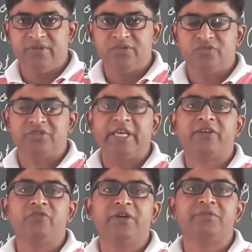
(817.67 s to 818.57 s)
So thank
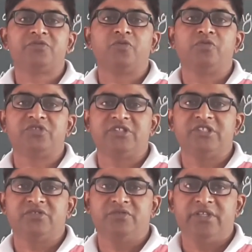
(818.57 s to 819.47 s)
you very much for watching this
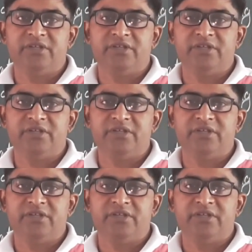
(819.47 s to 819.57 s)
video.